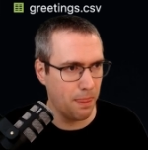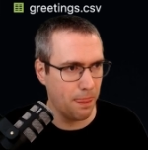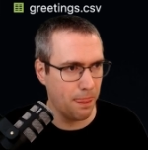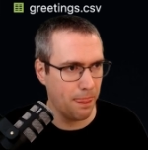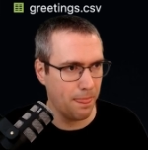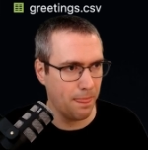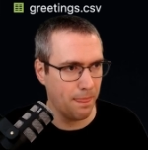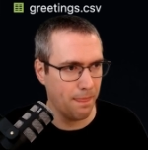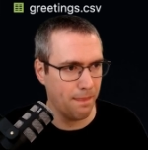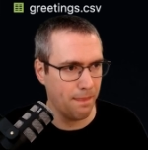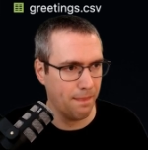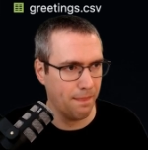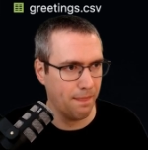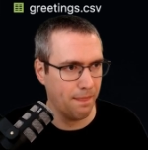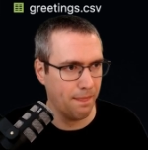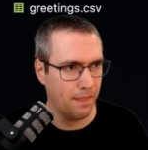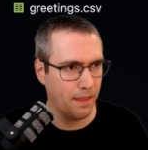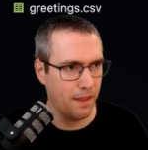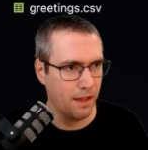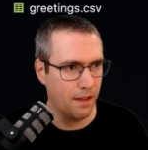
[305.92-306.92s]

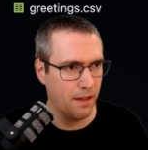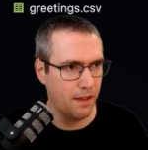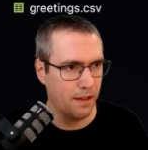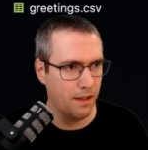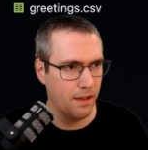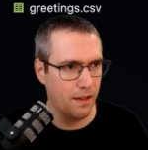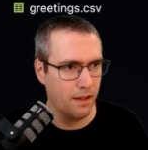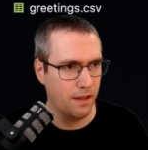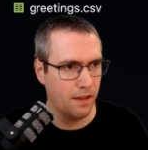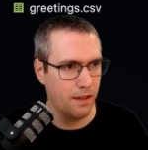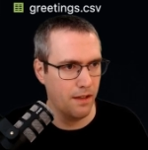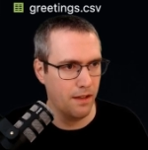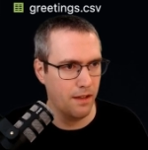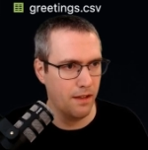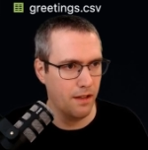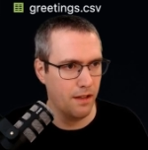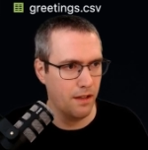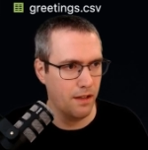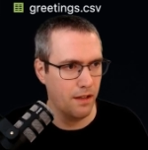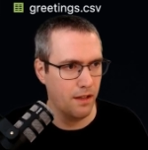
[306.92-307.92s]

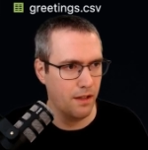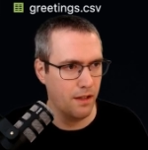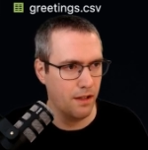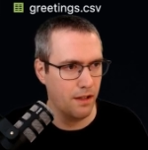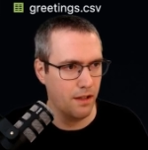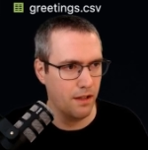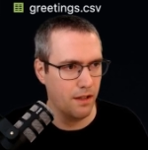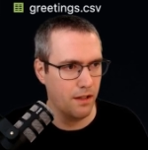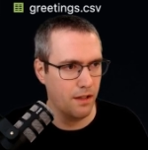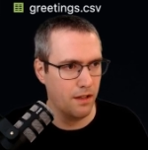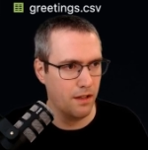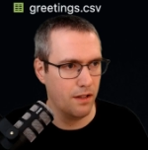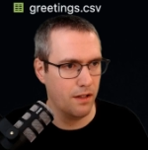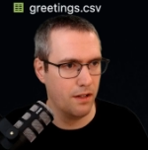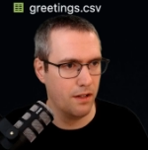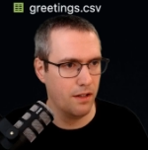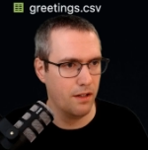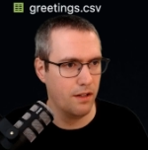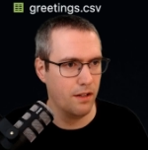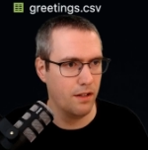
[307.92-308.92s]
No one is speaking in this clip.